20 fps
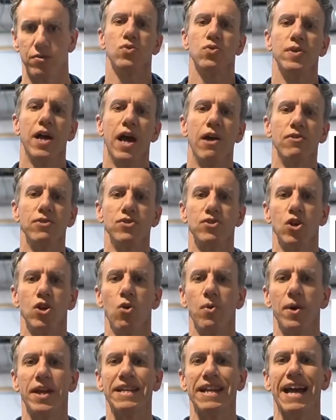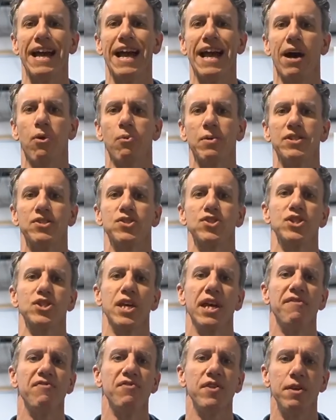So now let's go into how we
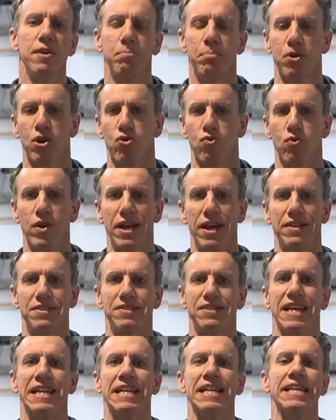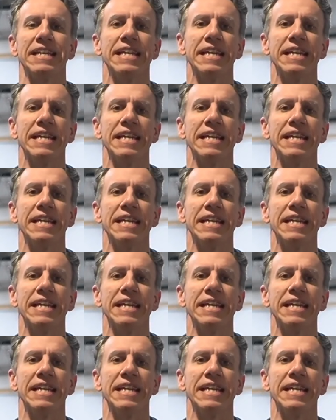safely progress in a